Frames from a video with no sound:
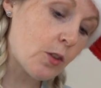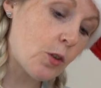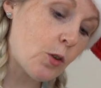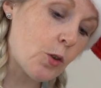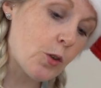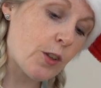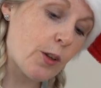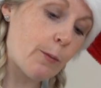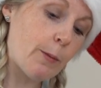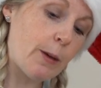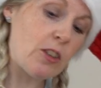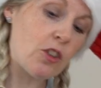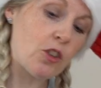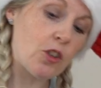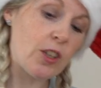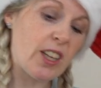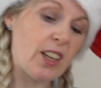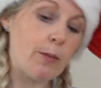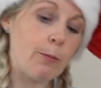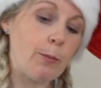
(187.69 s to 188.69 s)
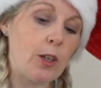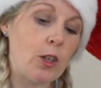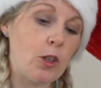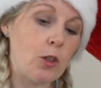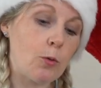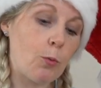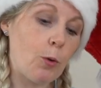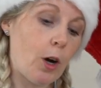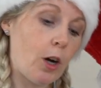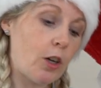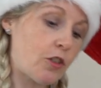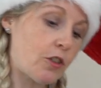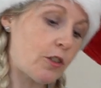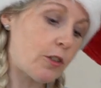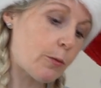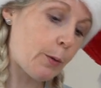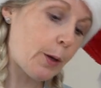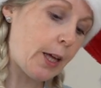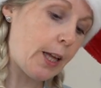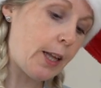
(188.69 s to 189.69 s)
and also make sure you give them a good wash
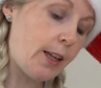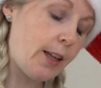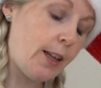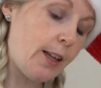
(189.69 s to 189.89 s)
as well.